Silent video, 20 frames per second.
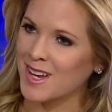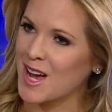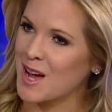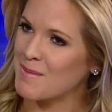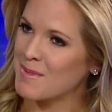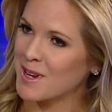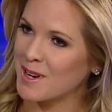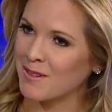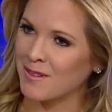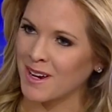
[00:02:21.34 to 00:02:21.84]

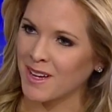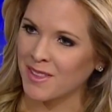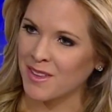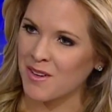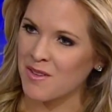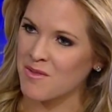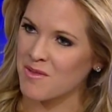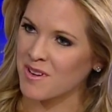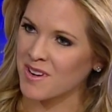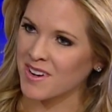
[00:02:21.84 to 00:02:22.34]
coming around the
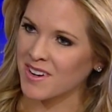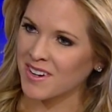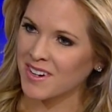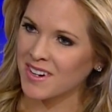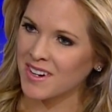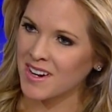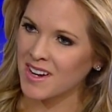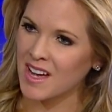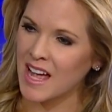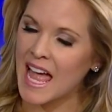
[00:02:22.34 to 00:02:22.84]
corner.
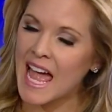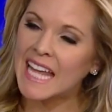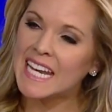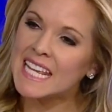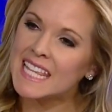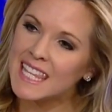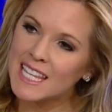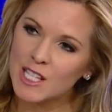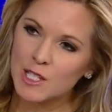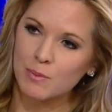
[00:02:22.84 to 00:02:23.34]

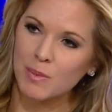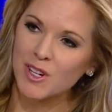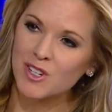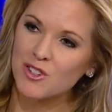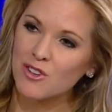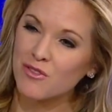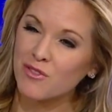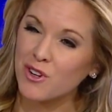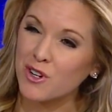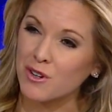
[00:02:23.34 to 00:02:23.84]
Anything
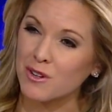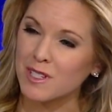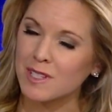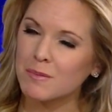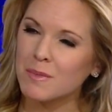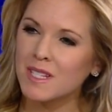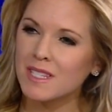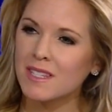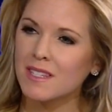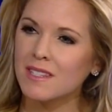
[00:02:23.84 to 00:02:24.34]
special for
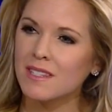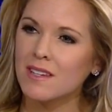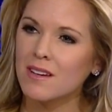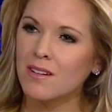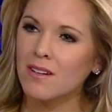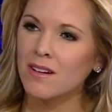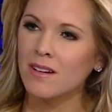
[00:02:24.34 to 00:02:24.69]
Christmas this year?